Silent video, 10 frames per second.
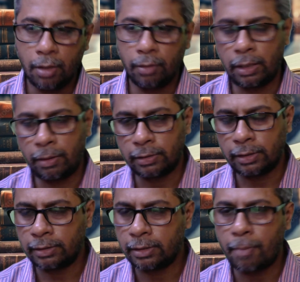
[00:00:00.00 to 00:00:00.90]
as an
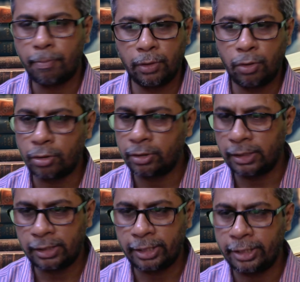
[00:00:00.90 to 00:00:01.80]
example,
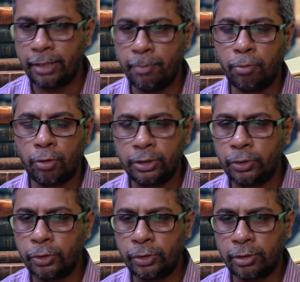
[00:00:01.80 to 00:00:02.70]
Northeast area important
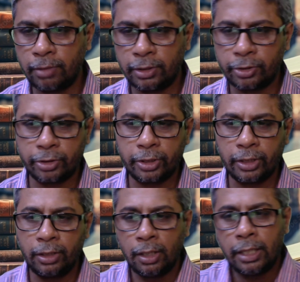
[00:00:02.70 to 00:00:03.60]
tourism
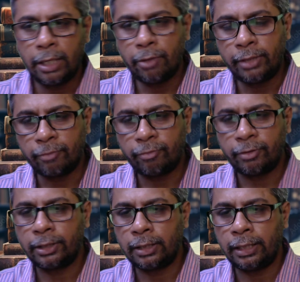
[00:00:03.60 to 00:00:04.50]
attraction, you
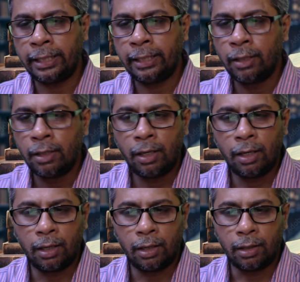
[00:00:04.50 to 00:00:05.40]
definitely
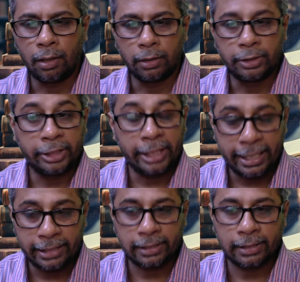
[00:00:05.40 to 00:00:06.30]

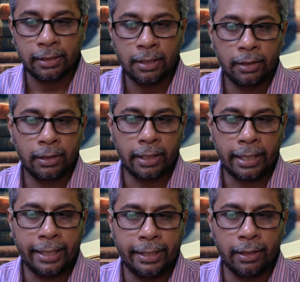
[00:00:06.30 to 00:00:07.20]
chase the
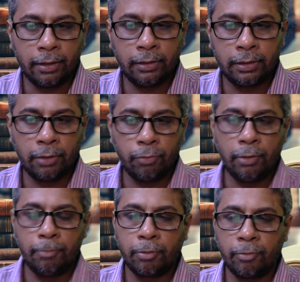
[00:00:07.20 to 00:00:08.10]
area. They
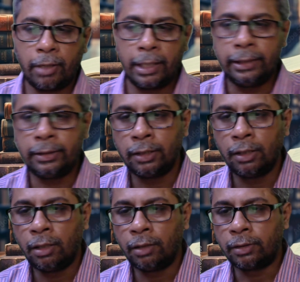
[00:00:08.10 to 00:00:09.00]
will provide
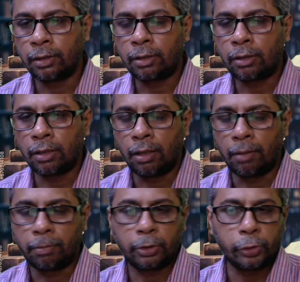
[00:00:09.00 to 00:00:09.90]
the
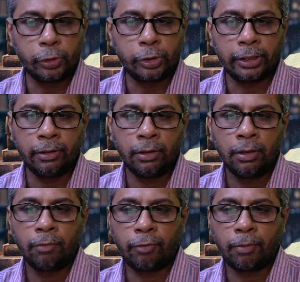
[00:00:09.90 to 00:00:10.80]
question
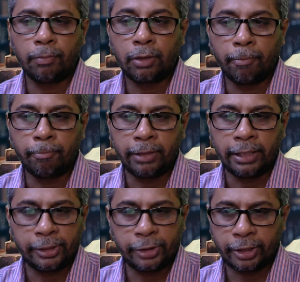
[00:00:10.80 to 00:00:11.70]
from
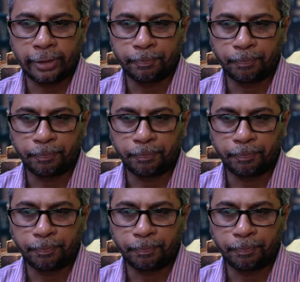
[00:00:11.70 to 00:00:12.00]
comprehension.